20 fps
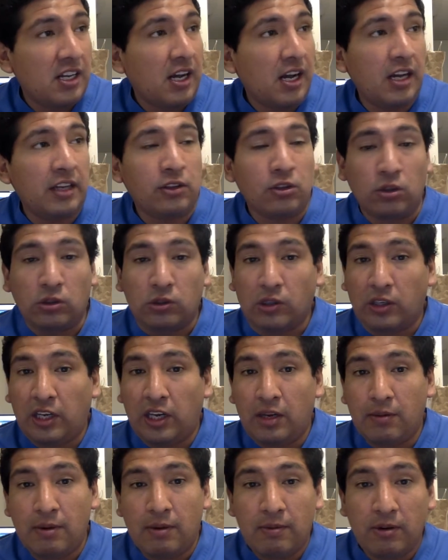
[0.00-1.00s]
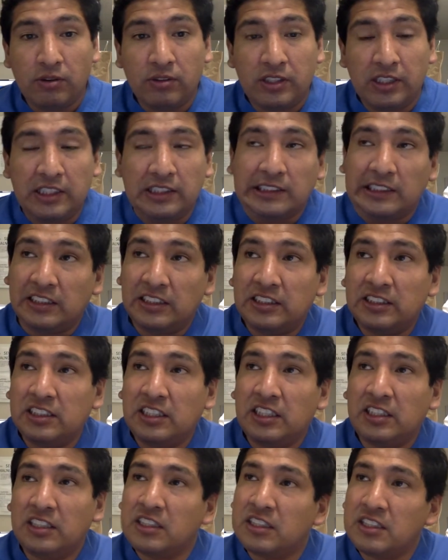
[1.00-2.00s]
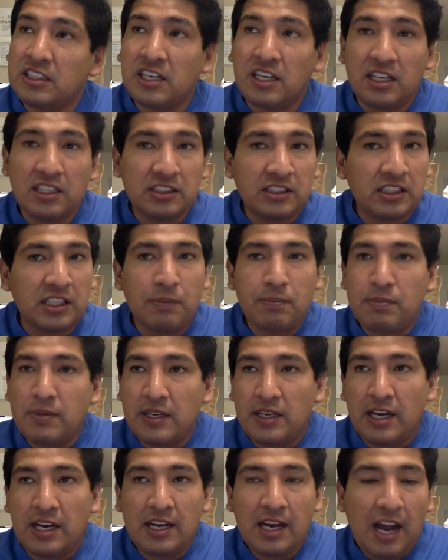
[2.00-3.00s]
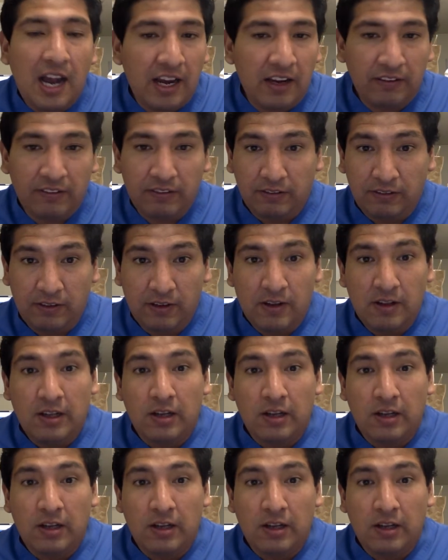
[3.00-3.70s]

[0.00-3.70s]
I talked to him about this and he said, yes, keep me alive.